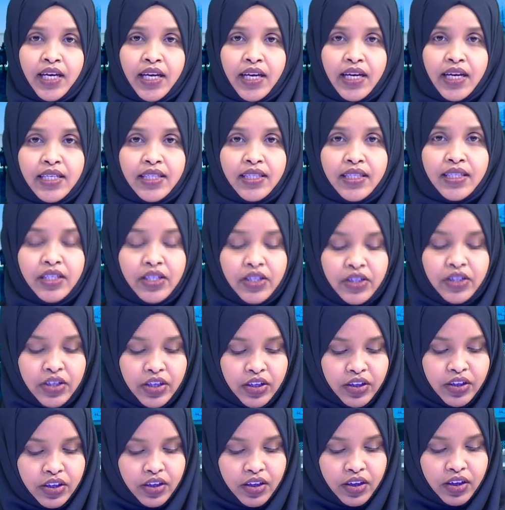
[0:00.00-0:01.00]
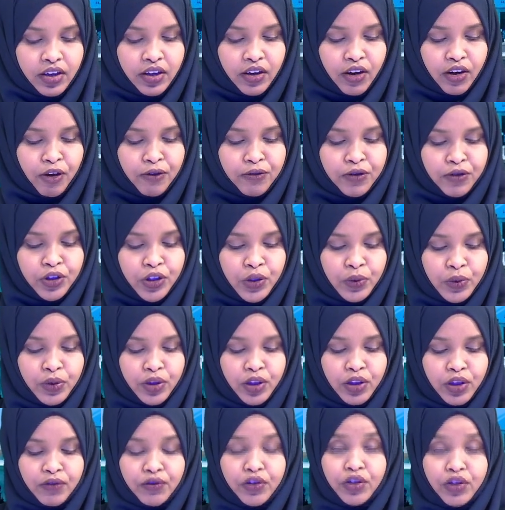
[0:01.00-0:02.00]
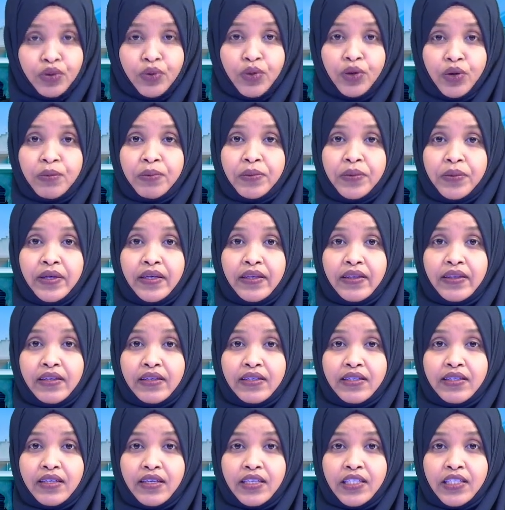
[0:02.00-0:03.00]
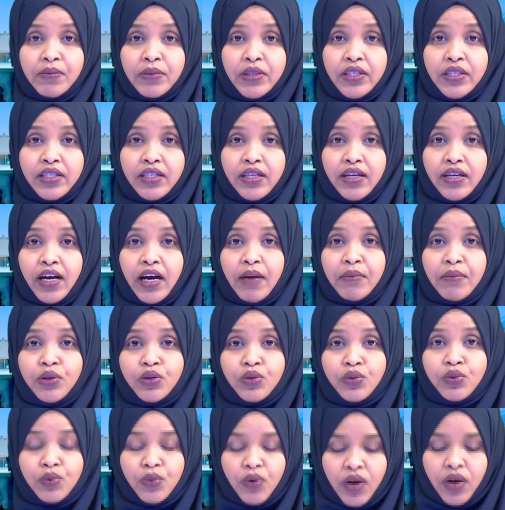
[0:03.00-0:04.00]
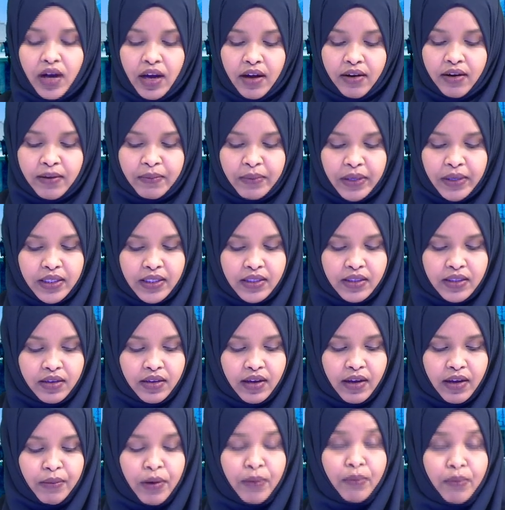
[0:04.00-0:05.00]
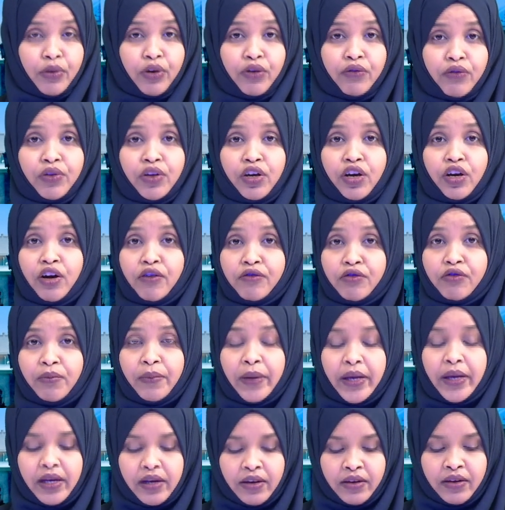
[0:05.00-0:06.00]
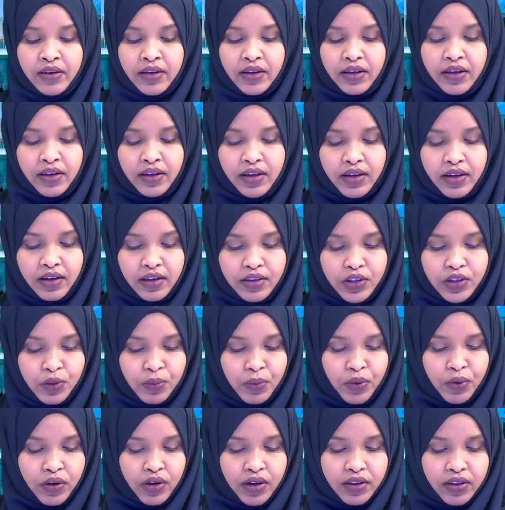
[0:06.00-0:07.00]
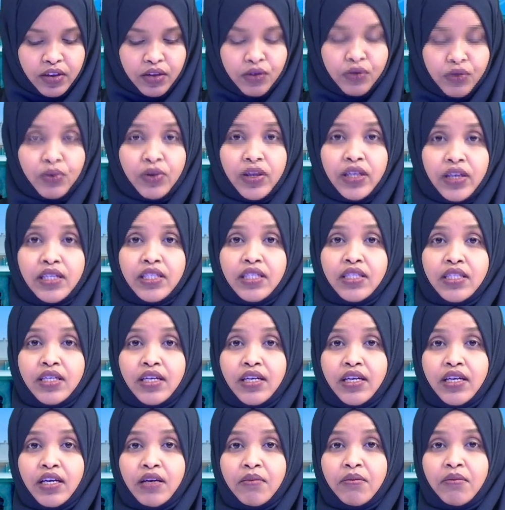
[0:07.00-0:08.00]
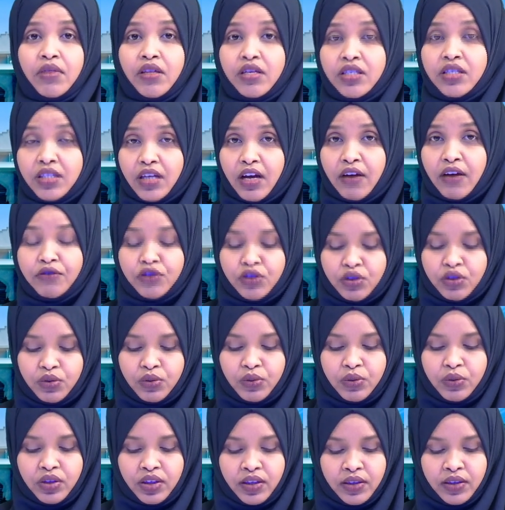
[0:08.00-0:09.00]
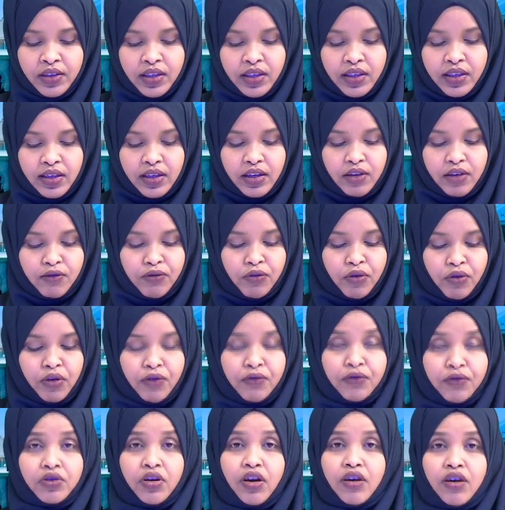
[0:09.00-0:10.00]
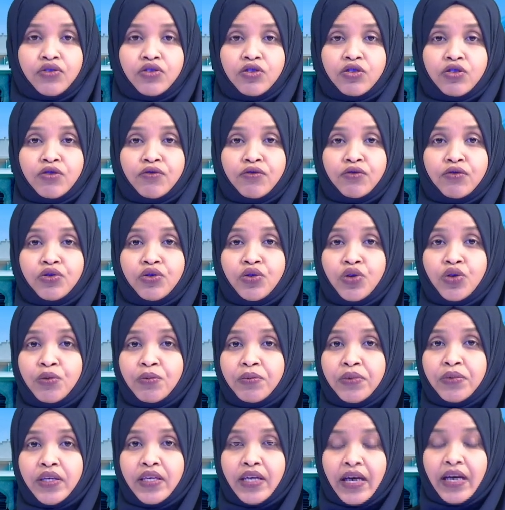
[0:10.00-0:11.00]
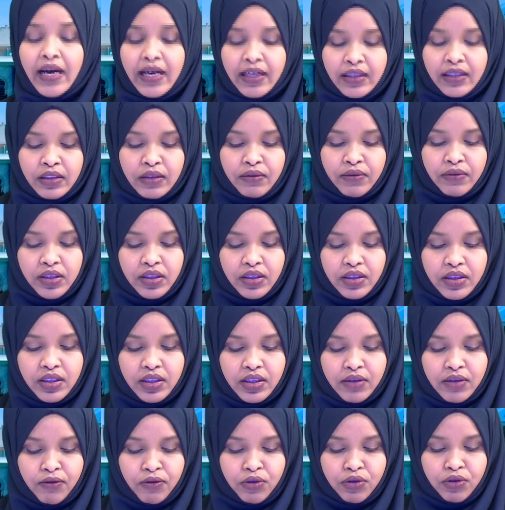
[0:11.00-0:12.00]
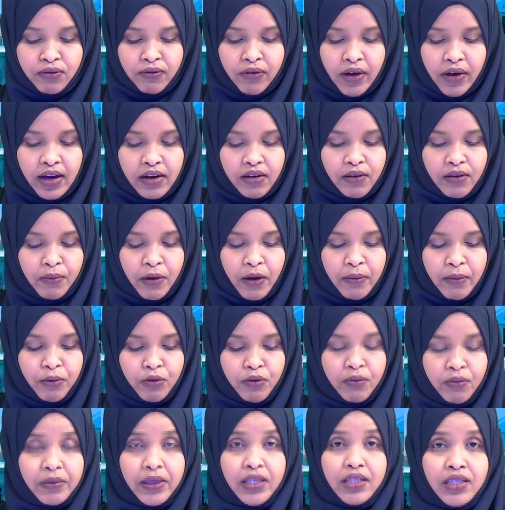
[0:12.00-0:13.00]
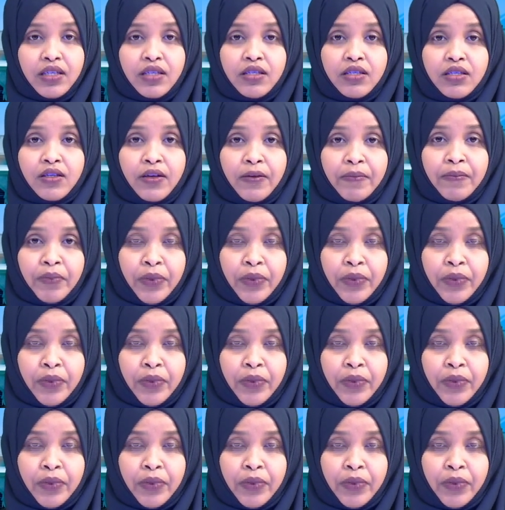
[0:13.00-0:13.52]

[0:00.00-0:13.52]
A senior official of the UNP, in this case Mr. Hamadou Aramis, a member of the government, spoke at the Goulet Stadium this afternoon in front of thousands of UNP activists for the final popular meetings